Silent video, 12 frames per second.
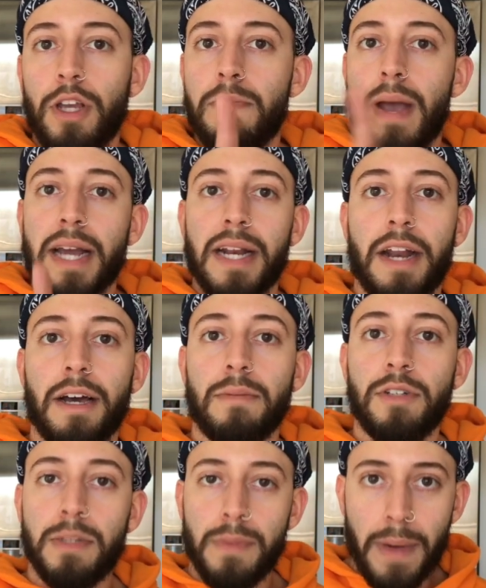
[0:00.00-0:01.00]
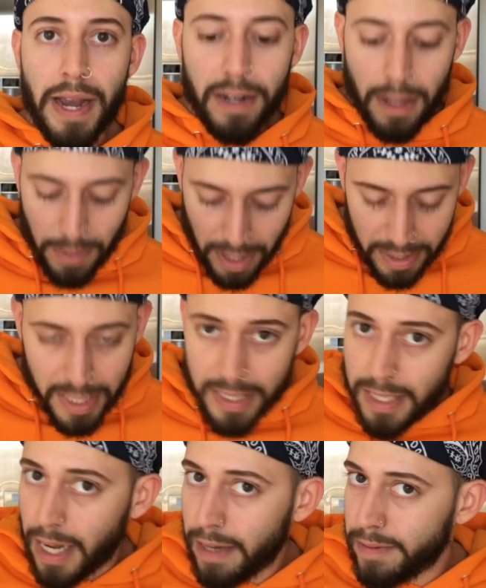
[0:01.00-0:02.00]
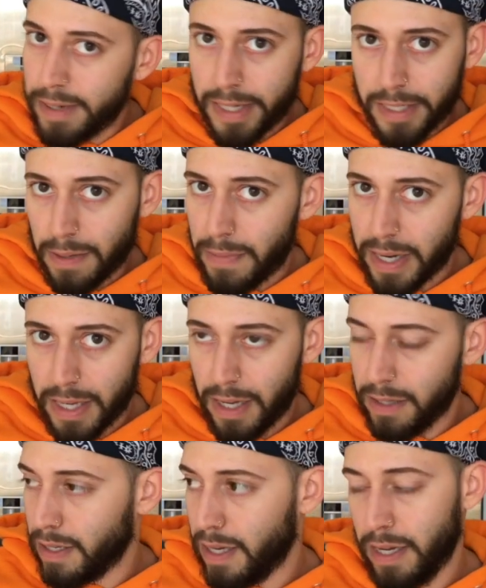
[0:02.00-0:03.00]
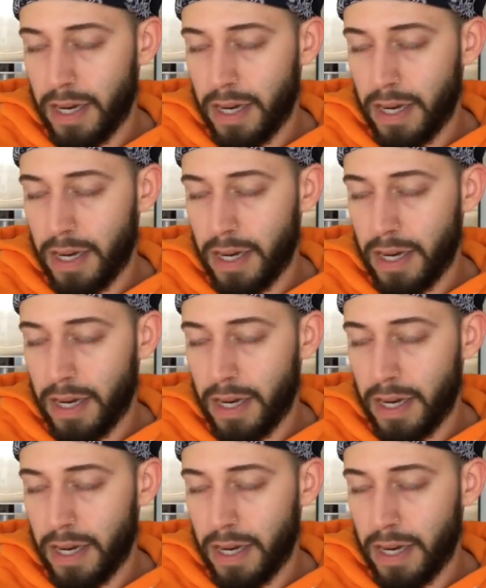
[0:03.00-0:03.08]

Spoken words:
Where are you backing that up? You should be backing up on this, not on somebody else.